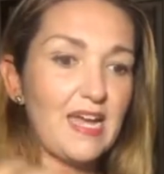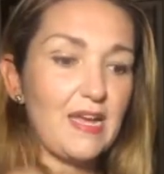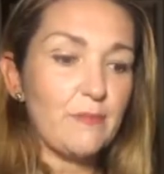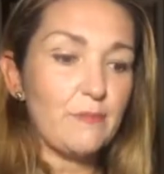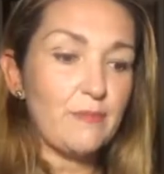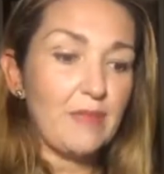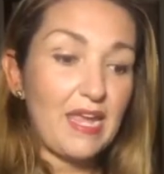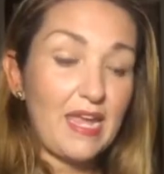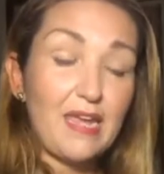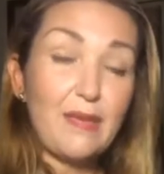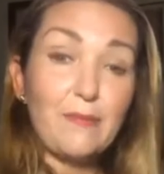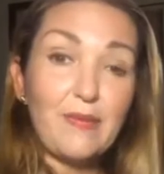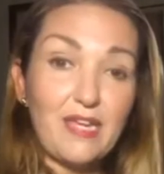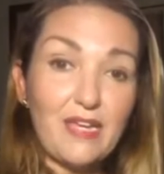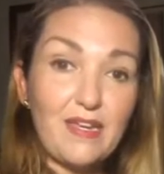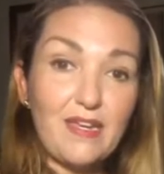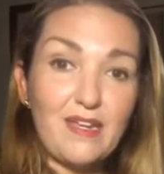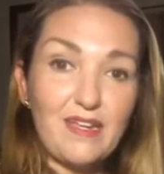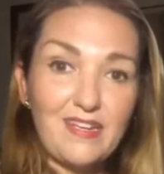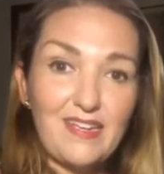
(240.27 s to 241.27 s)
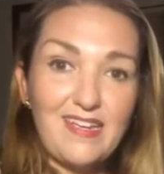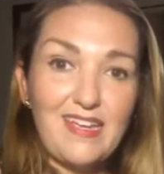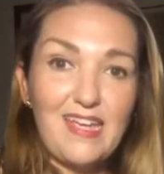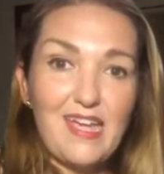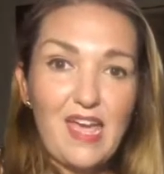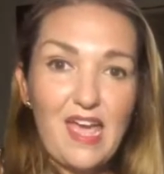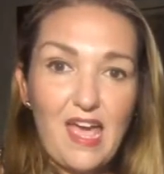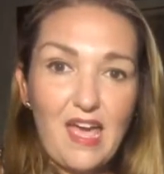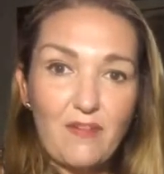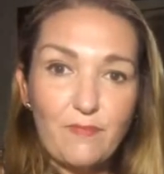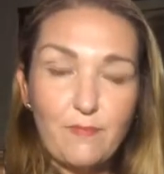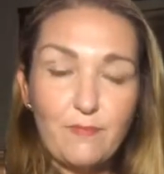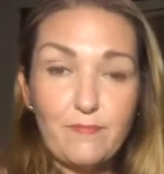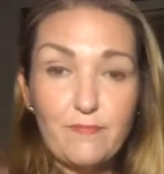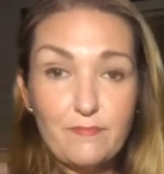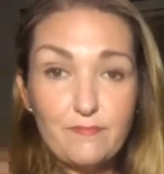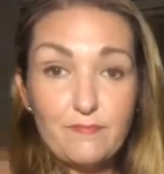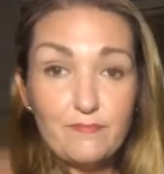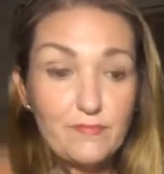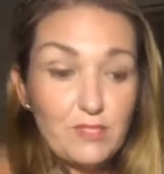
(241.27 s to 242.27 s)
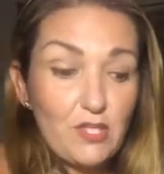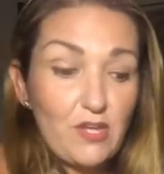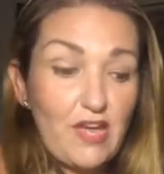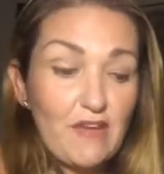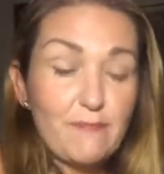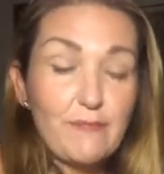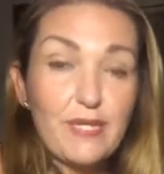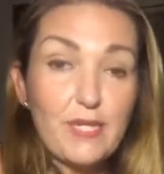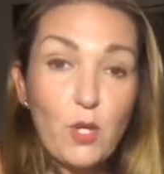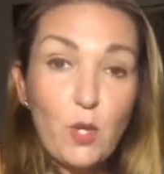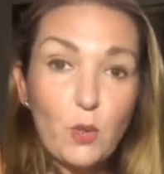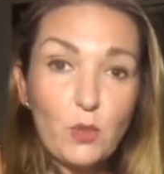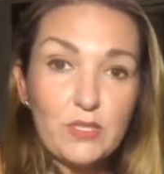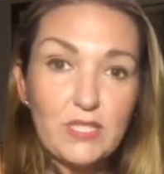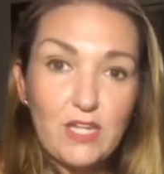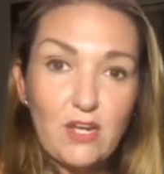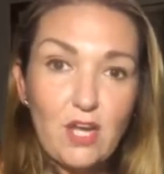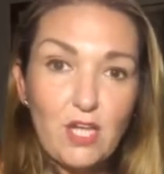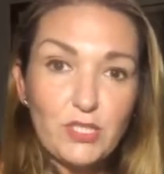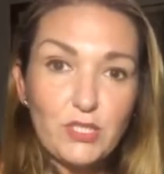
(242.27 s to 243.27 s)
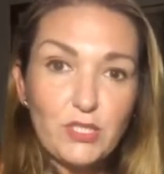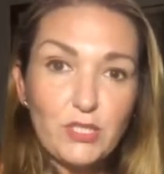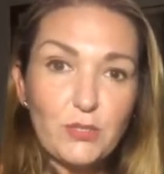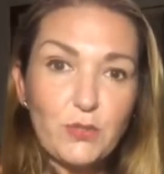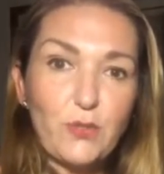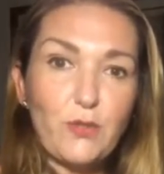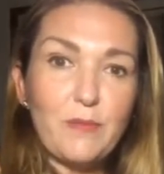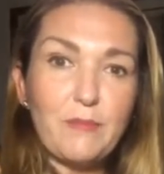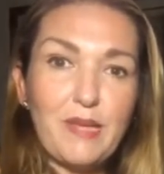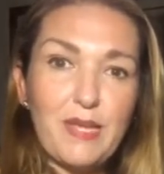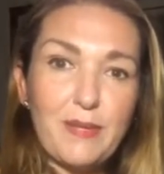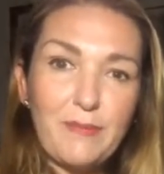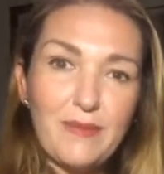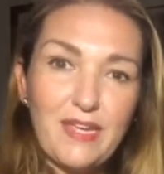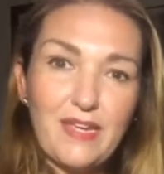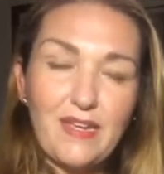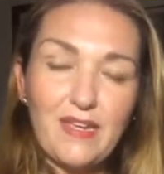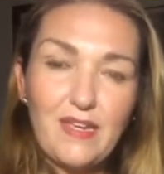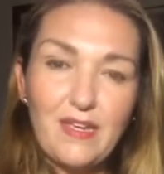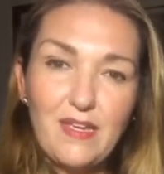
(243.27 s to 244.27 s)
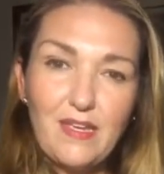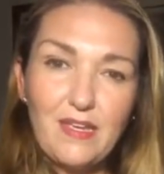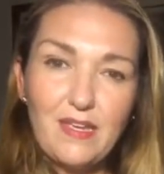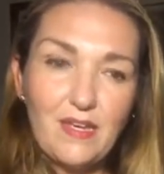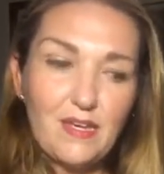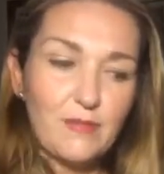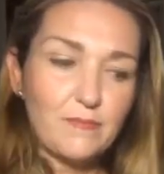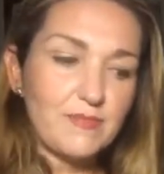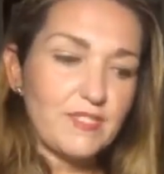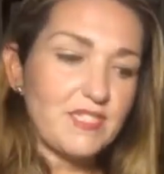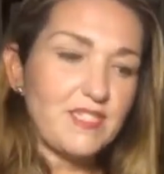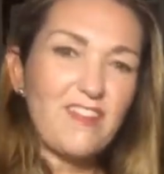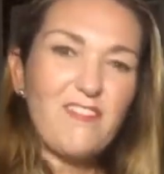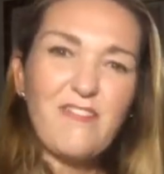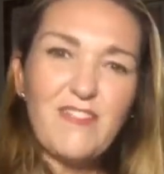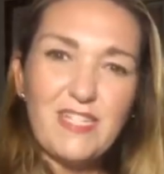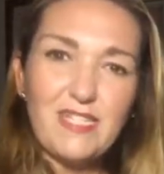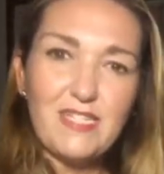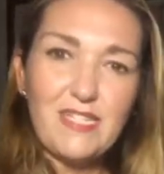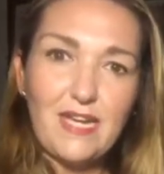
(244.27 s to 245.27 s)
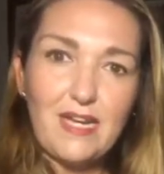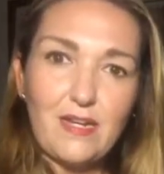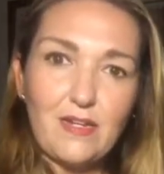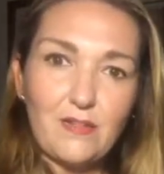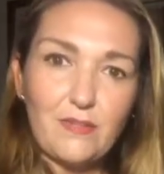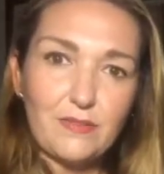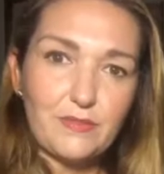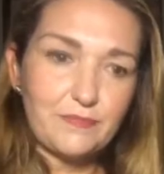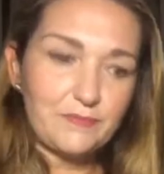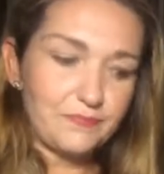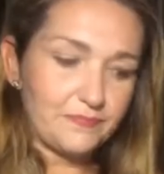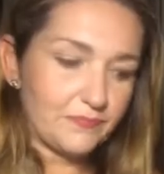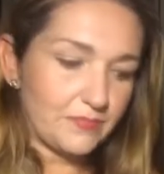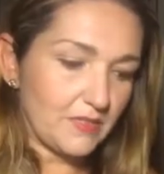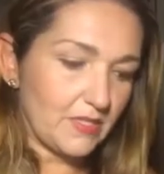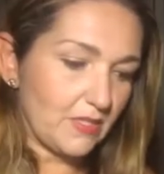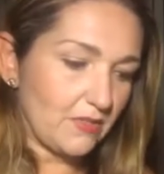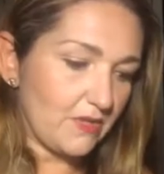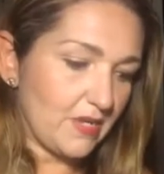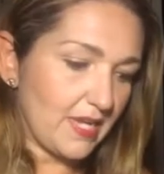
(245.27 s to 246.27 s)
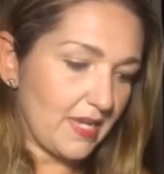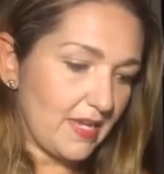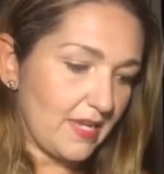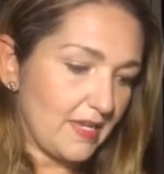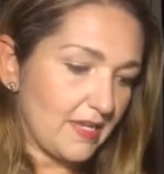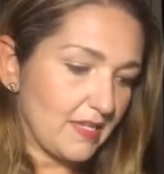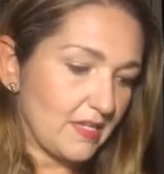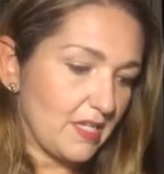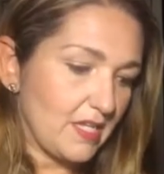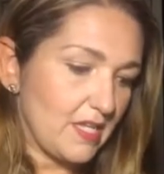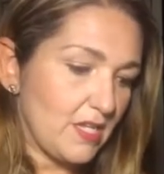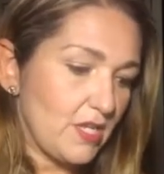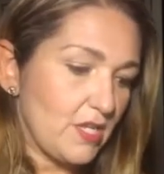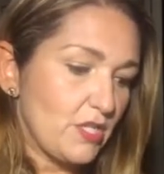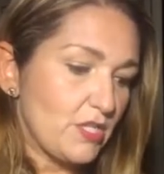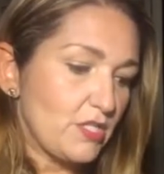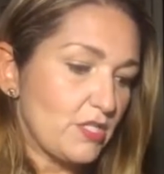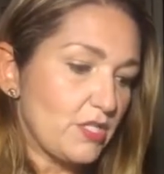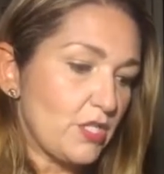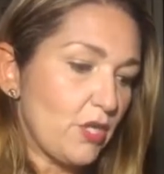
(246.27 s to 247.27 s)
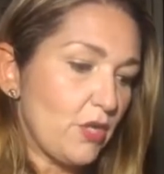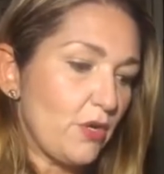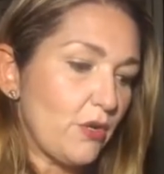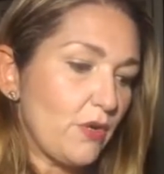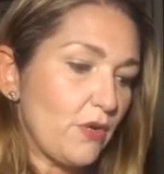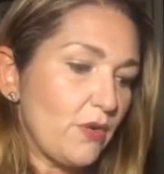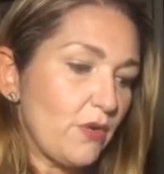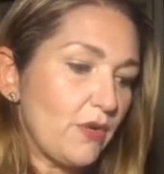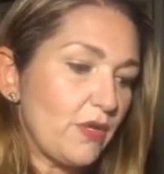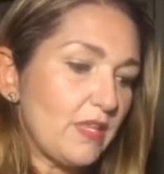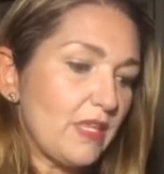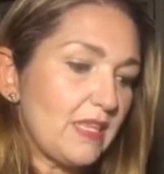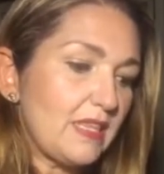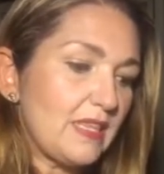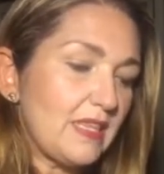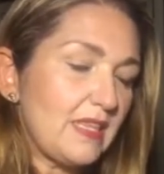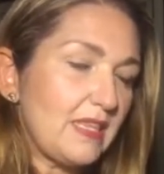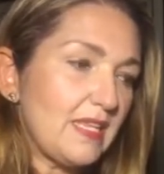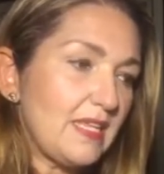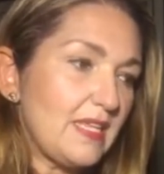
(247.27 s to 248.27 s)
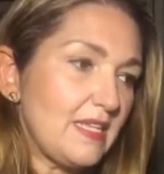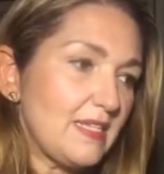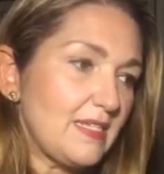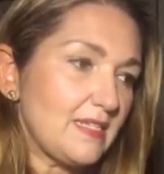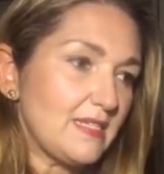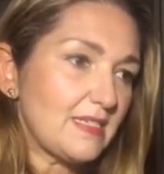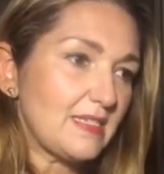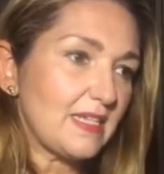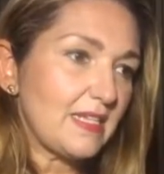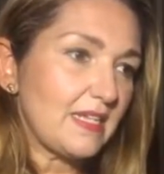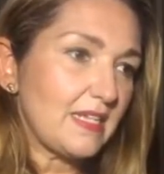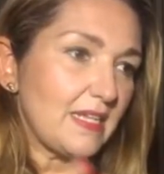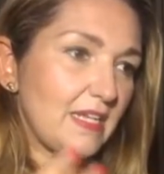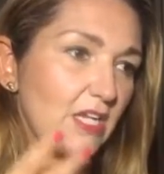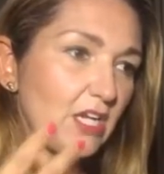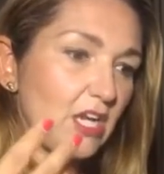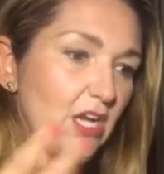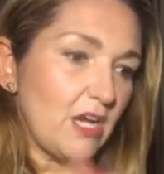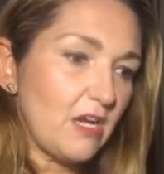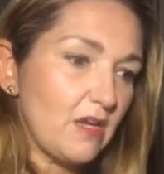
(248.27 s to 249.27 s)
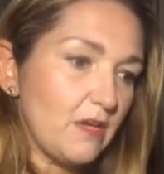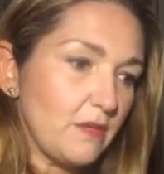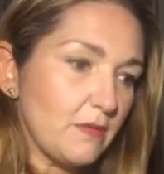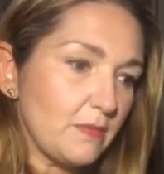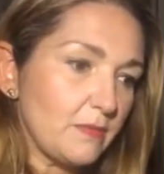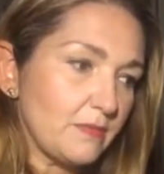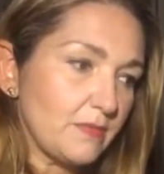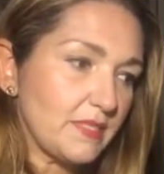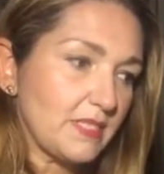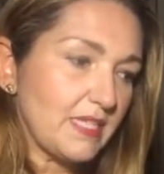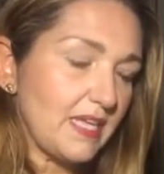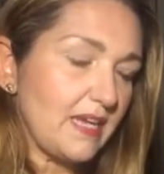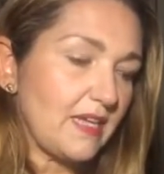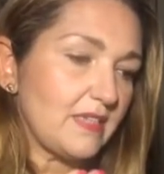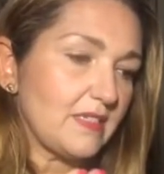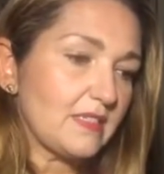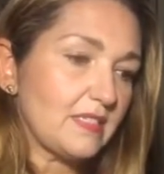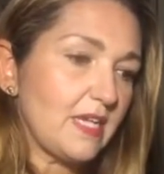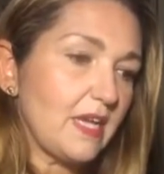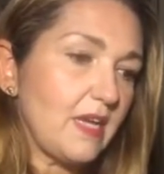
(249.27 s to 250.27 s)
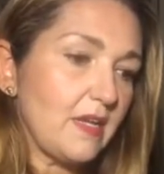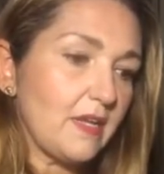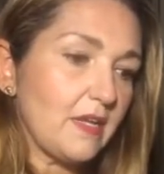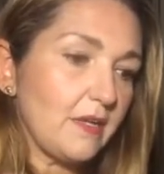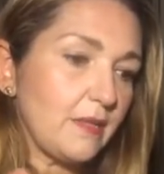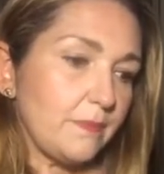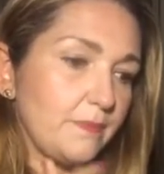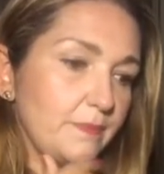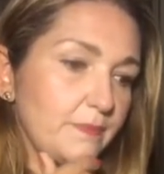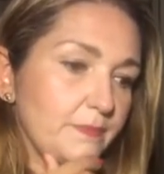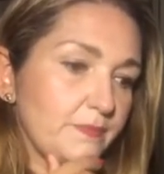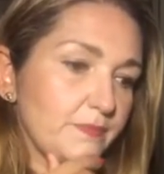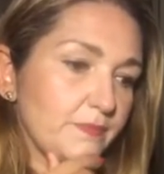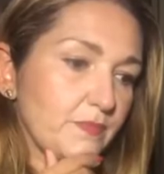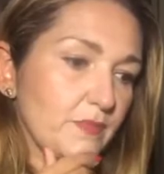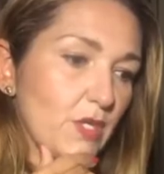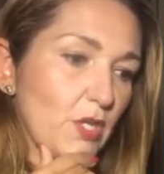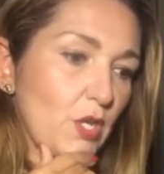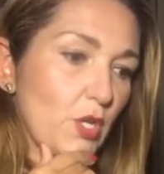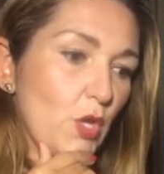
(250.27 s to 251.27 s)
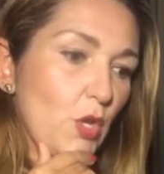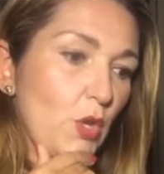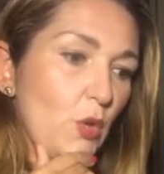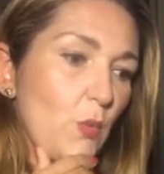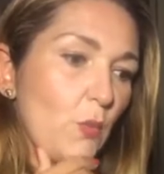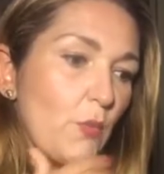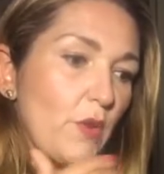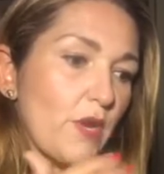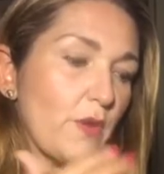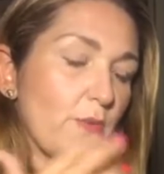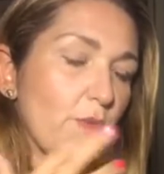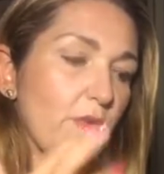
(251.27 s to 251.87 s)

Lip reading: maybe you have been holding on to, or maybe stuffing down, okay? So this comes at a time where